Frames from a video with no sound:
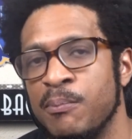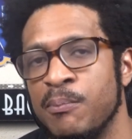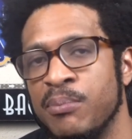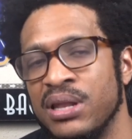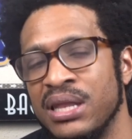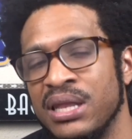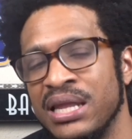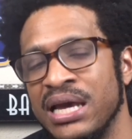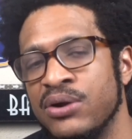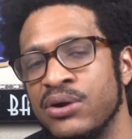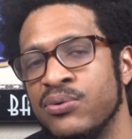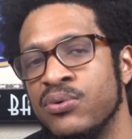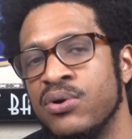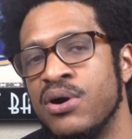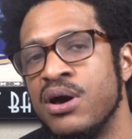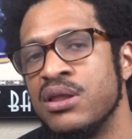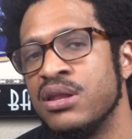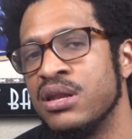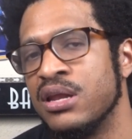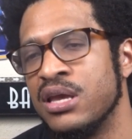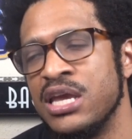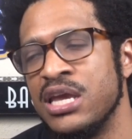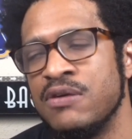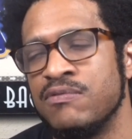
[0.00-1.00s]
But later
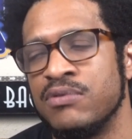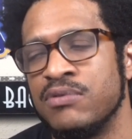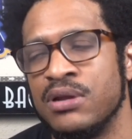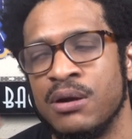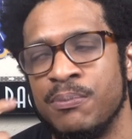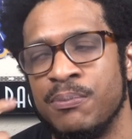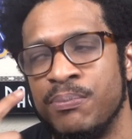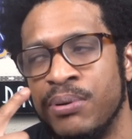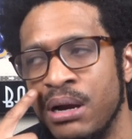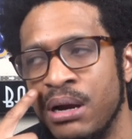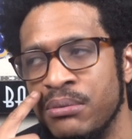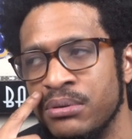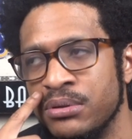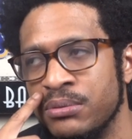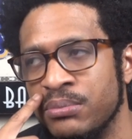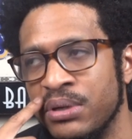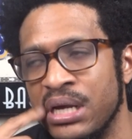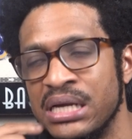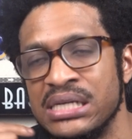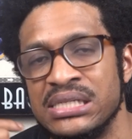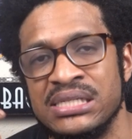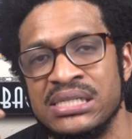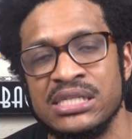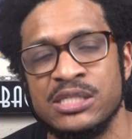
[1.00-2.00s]
on in the evening, probably
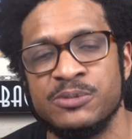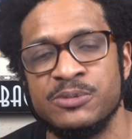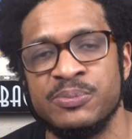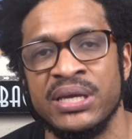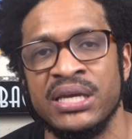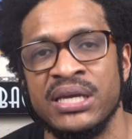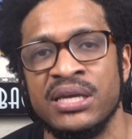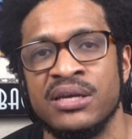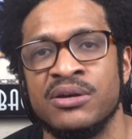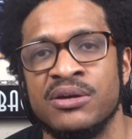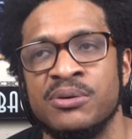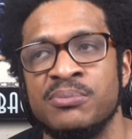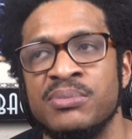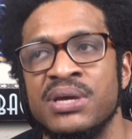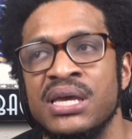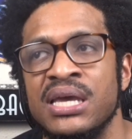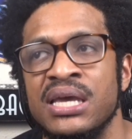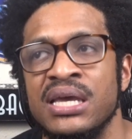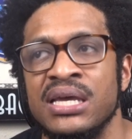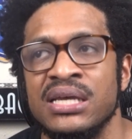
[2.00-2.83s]
about 6 p.m.